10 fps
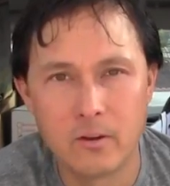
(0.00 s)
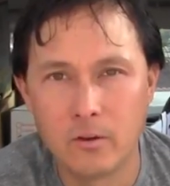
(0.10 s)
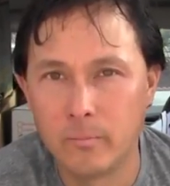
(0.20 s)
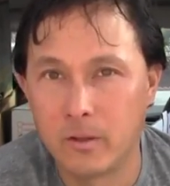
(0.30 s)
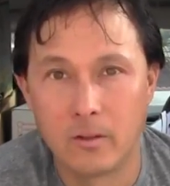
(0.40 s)
you
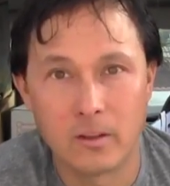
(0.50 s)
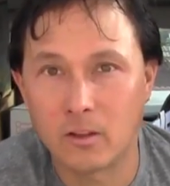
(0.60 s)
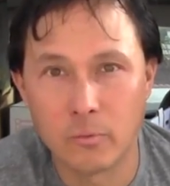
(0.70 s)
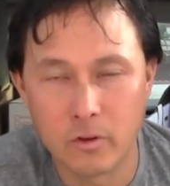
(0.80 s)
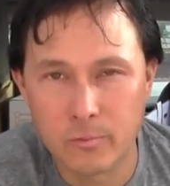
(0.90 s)
know, because
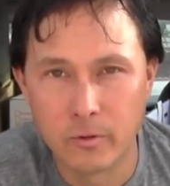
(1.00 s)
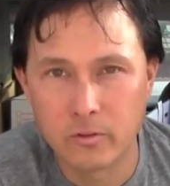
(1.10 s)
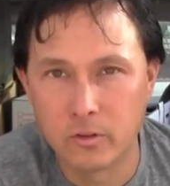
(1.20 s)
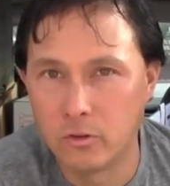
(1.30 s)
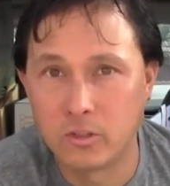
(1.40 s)
that's what you're
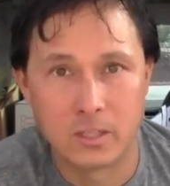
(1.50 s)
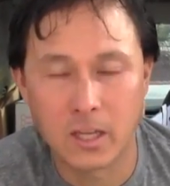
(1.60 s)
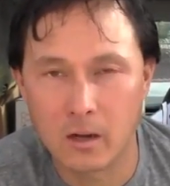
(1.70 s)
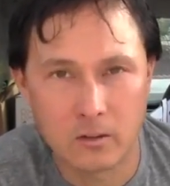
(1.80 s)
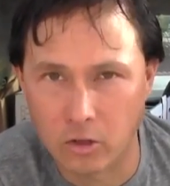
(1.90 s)
supposed to do to
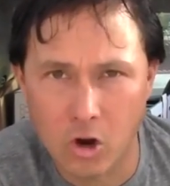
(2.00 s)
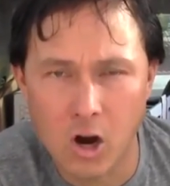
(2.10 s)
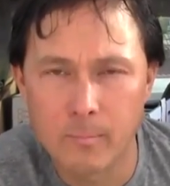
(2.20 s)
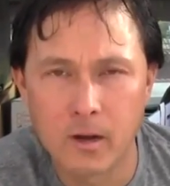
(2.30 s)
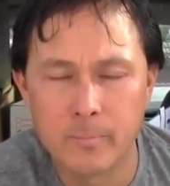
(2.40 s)
get to
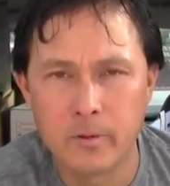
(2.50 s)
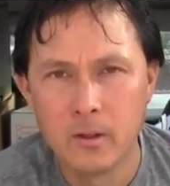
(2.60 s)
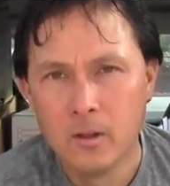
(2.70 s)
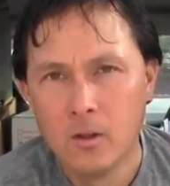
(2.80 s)
carb up.